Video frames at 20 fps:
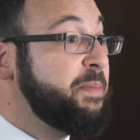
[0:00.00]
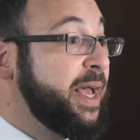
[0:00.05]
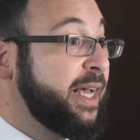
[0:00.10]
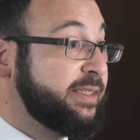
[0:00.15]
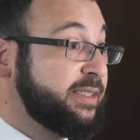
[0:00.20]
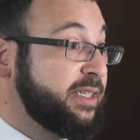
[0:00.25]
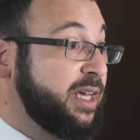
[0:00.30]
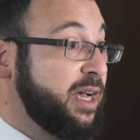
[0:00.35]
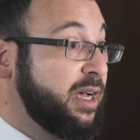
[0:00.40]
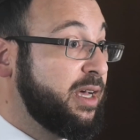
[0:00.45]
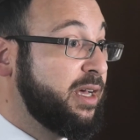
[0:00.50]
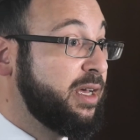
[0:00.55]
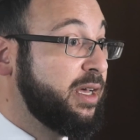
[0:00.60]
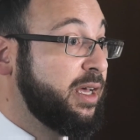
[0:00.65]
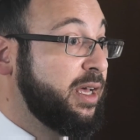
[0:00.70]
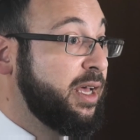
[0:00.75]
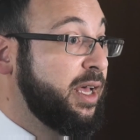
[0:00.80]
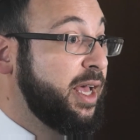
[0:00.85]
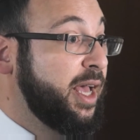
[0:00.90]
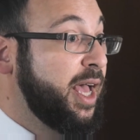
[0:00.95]
Pesach
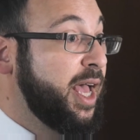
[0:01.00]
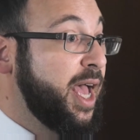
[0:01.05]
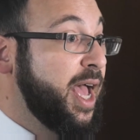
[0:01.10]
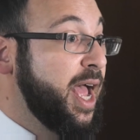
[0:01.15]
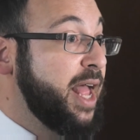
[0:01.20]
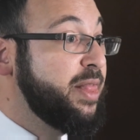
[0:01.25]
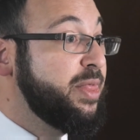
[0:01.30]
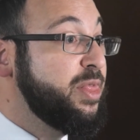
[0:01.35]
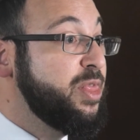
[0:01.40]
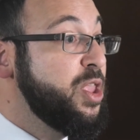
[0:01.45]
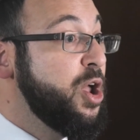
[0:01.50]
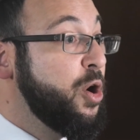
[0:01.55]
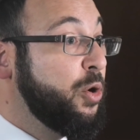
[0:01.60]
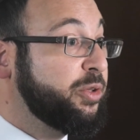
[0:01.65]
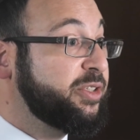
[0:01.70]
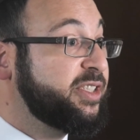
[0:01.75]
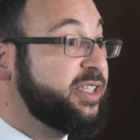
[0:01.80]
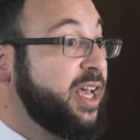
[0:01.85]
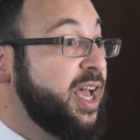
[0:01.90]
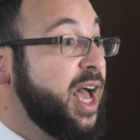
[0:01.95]
and
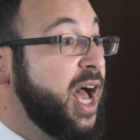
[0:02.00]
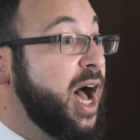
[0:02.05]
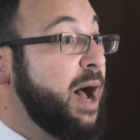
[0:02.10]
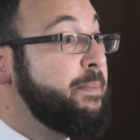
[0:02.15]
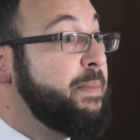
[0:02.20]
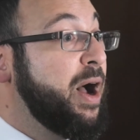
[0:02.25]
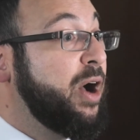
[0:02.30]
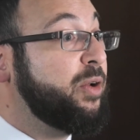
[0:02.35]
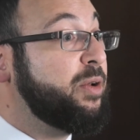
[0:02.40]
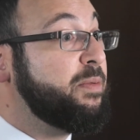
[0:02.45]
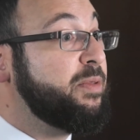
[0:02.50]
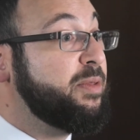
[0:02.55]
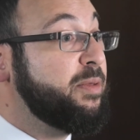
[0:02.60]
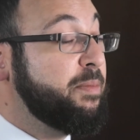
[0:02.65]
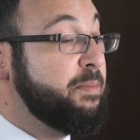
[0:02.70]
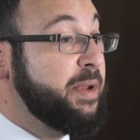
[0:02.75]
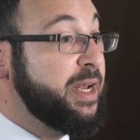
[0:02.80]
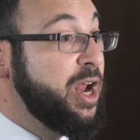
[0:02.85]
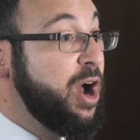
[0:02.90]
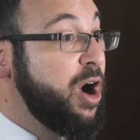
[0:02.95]
notes about
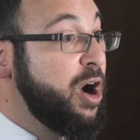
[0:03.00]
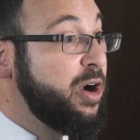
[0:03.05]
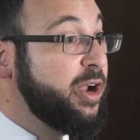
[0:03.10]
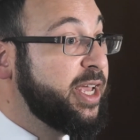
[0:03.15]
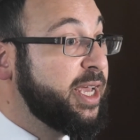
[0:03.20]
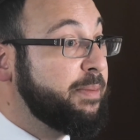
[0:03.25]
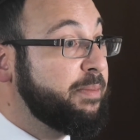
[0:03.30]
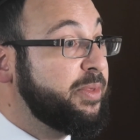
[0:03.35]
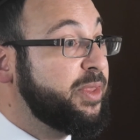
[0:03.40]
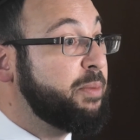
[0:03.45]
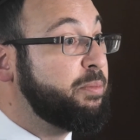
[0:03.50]
the minhagim,